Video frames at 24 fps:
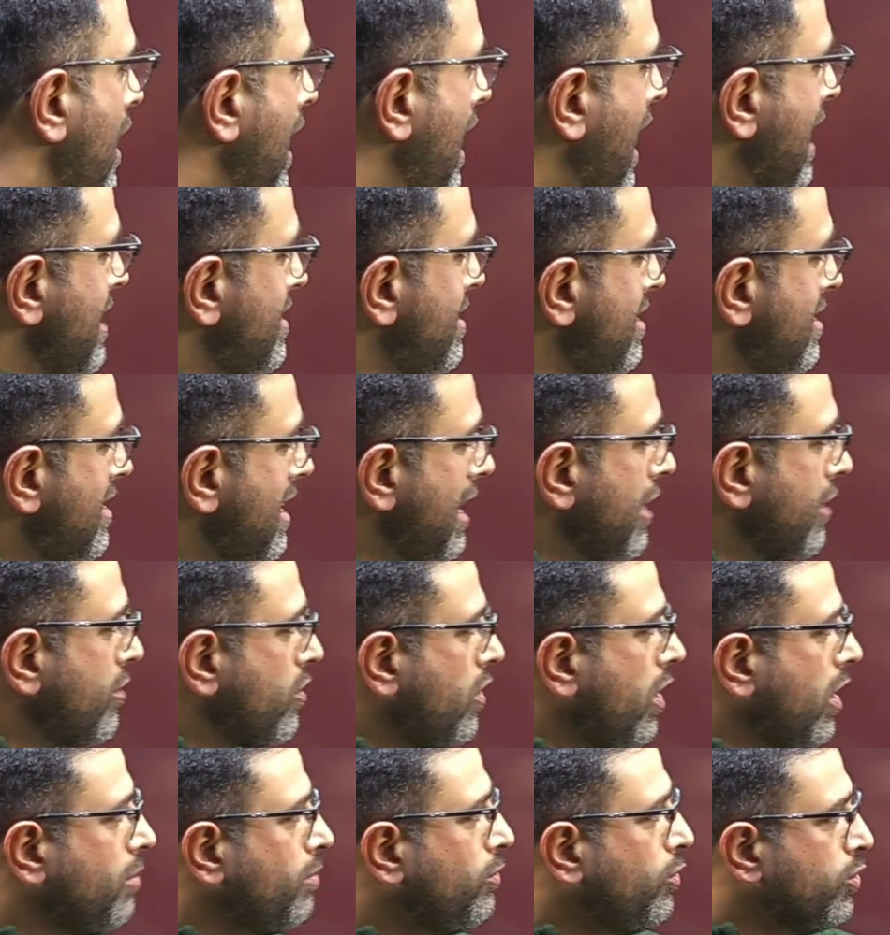Now as this
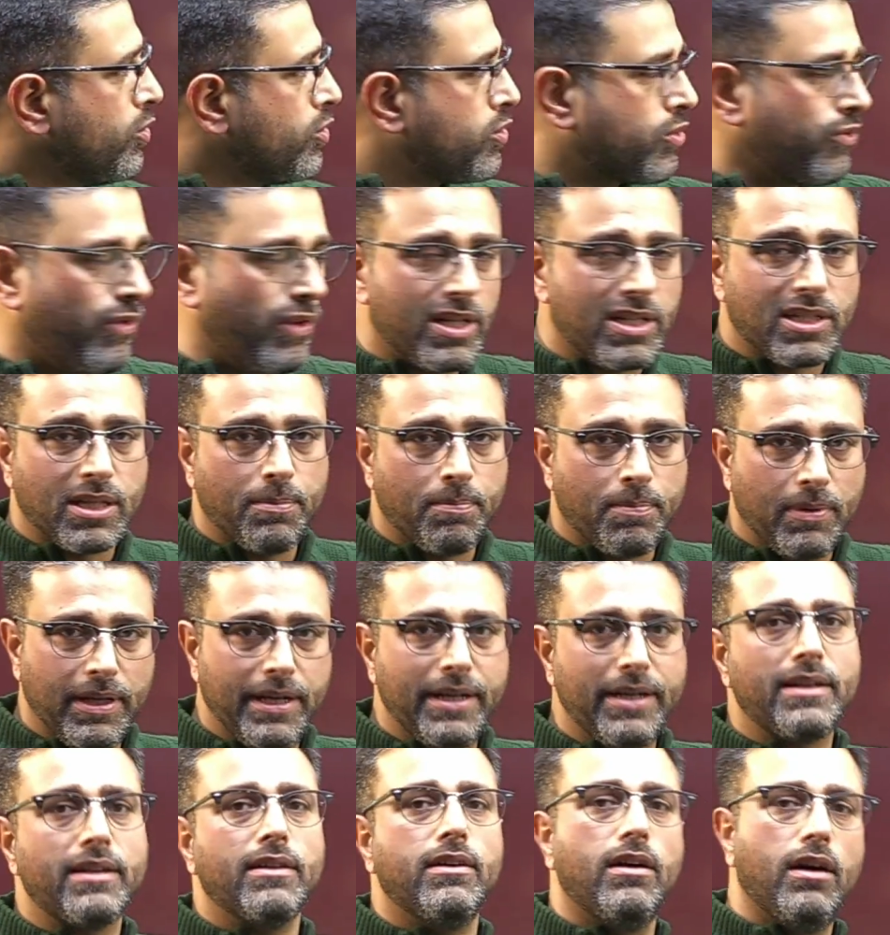electron moves towards the
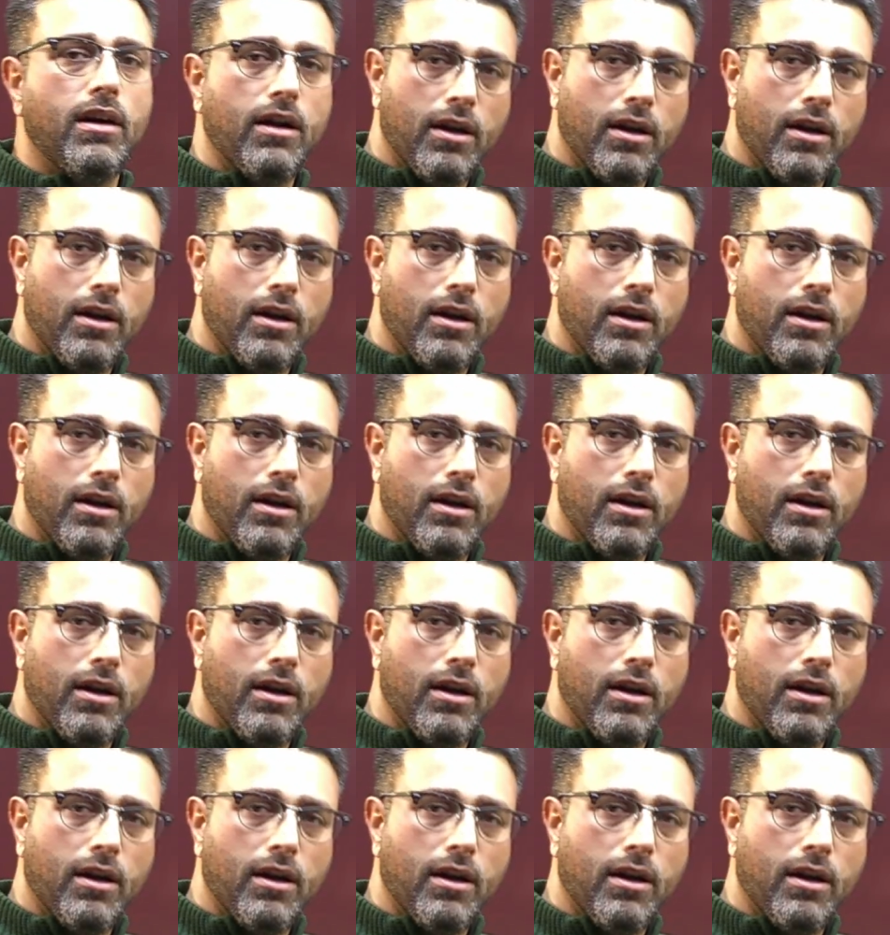plate,